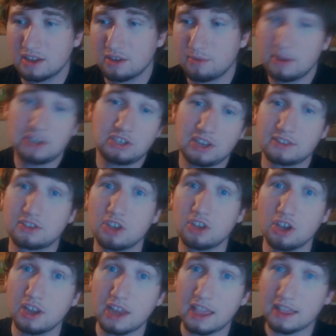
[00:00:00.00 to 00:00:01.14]
which it's
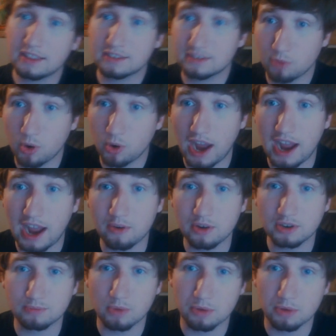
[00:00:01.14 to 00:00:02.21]
good. It's more hours,